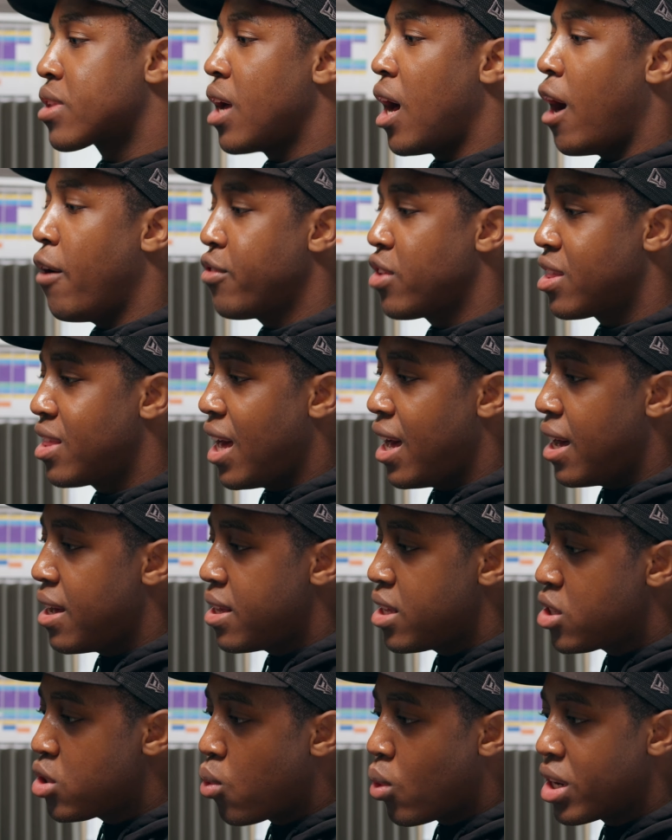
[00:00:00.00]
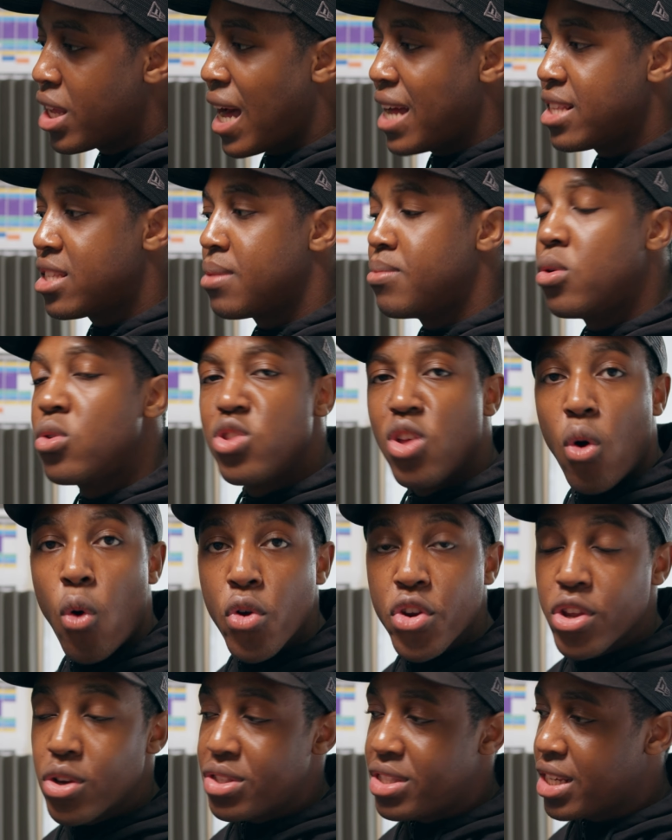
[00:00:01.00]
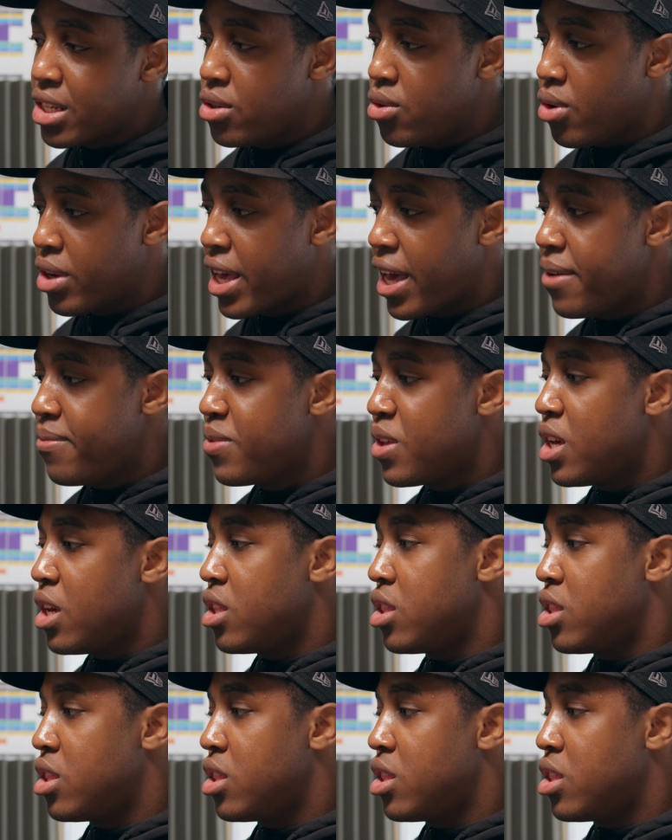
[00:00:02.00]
After that, you want to add the audio signal, okay?